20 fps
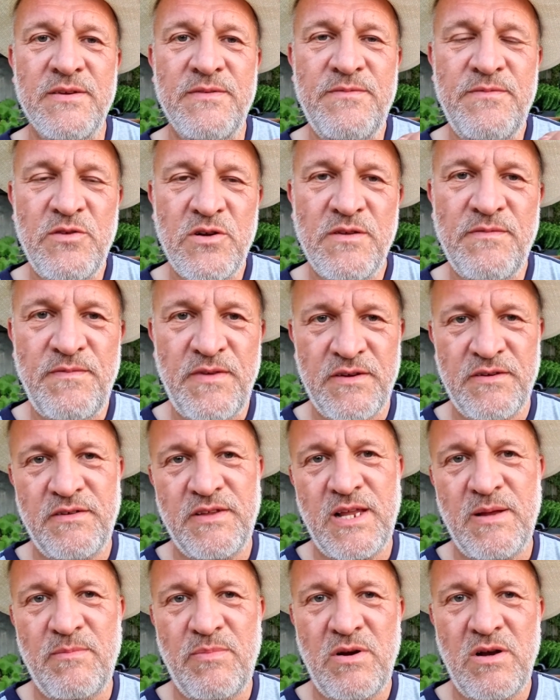full effect of
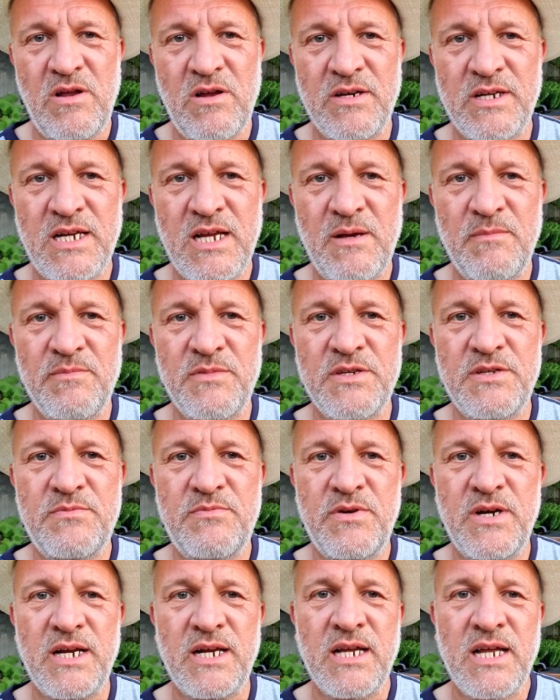that plant come the
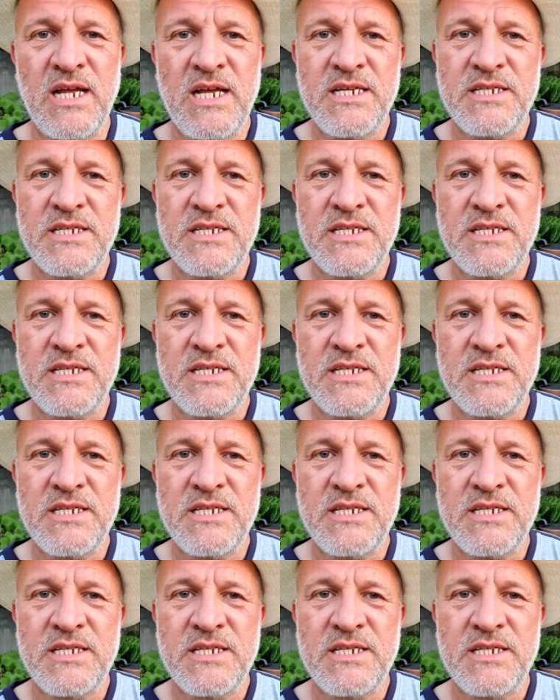spring.